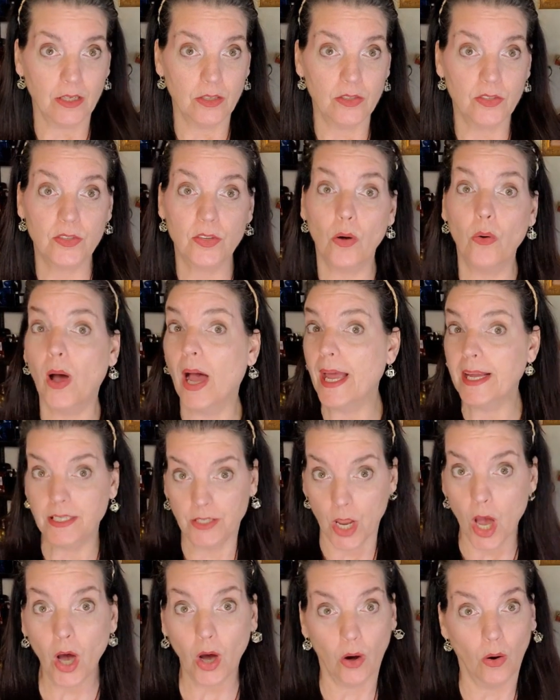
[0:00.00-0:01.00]
So I
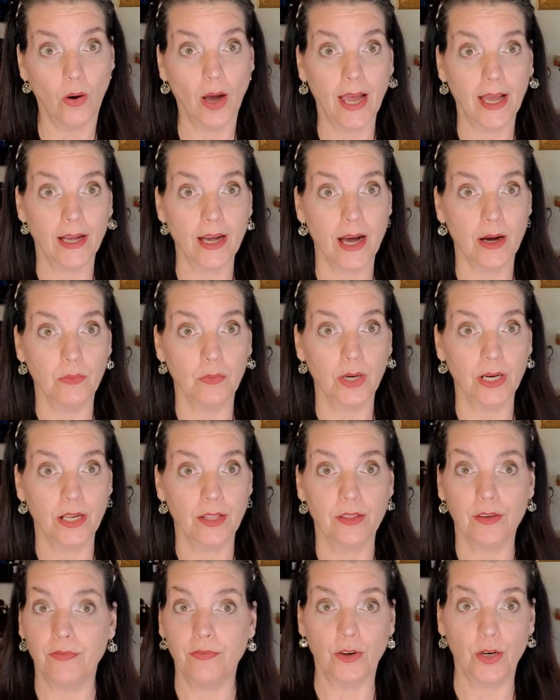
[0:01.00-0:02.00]
know I got one
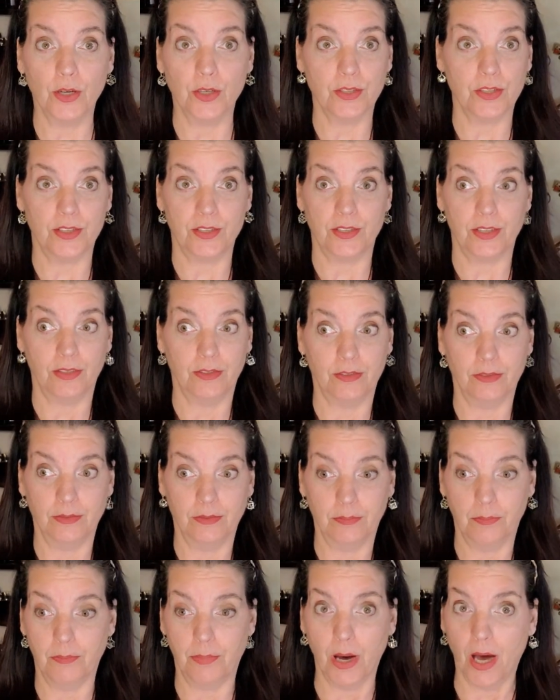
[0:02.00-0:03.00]
of the first
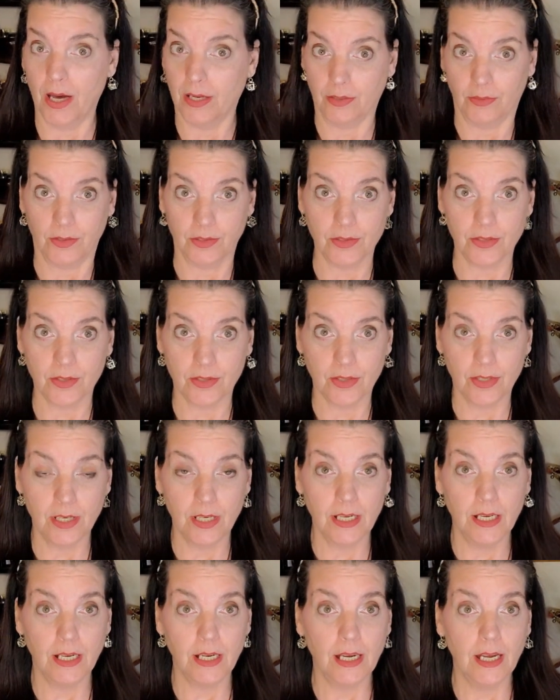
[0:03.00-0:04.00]
bottles.
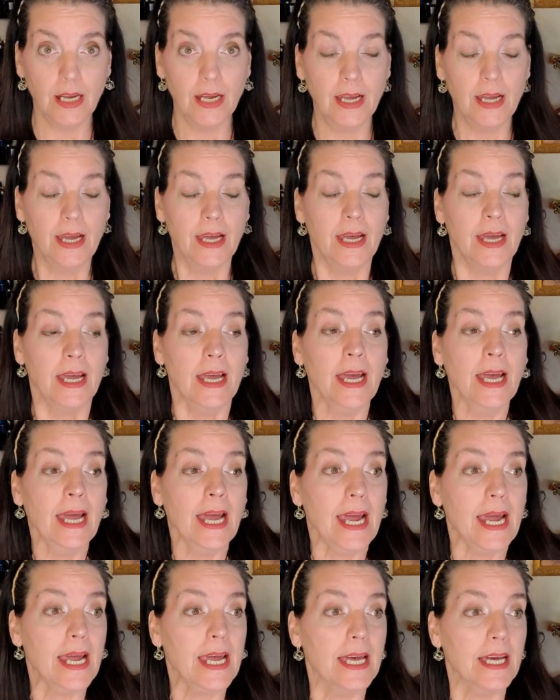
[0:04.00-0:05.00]

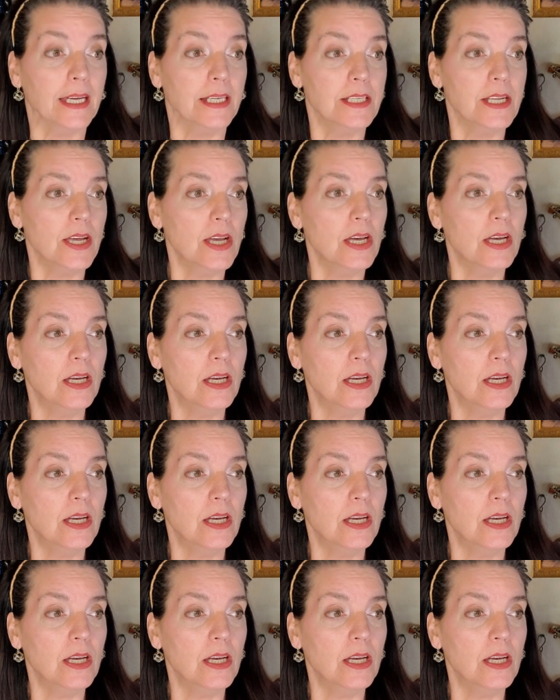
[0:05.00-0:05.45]
And